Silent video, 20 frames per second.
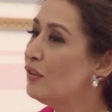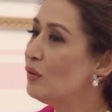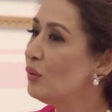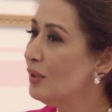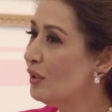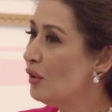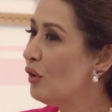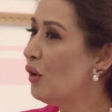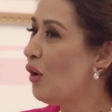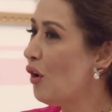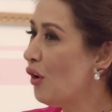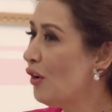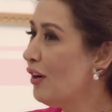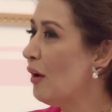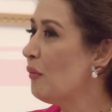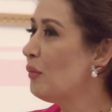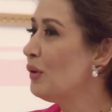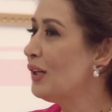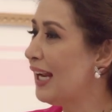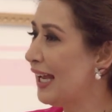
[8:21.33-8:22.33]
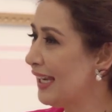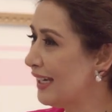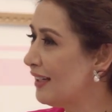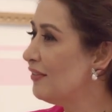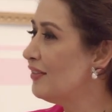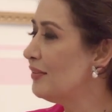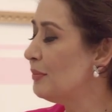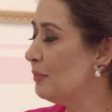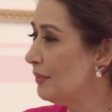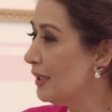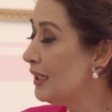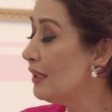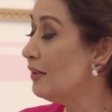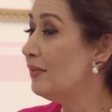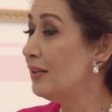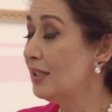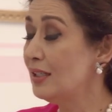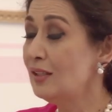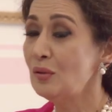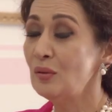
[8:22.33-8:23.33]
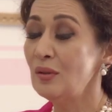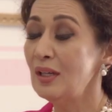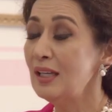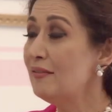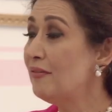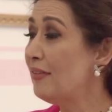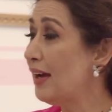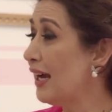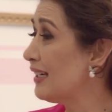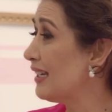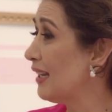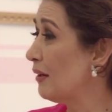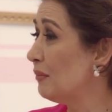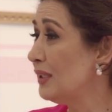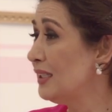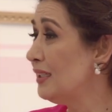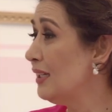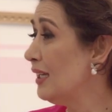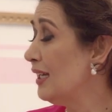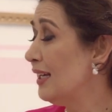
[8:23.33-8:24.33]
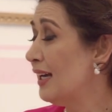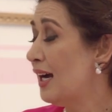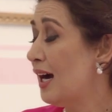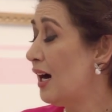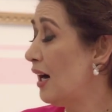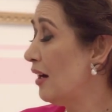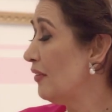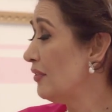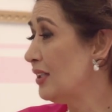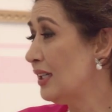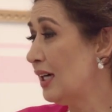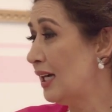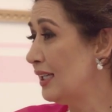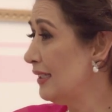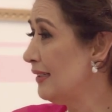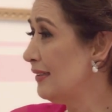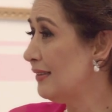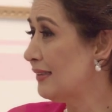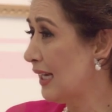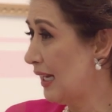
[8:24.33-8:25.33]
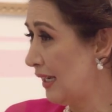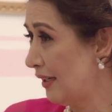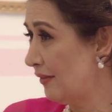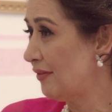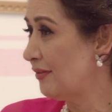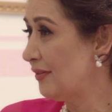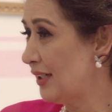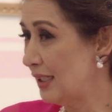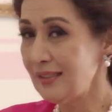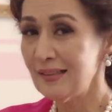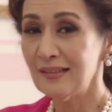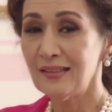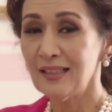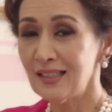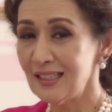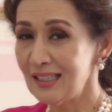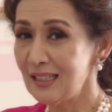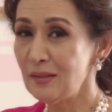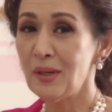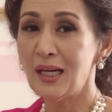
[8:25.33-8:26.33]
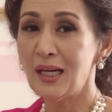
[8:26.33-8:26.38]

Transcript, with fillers: So in Lahore, I would like a bigger venue. In fact, I've been after Ali's life, Ali Sethi ki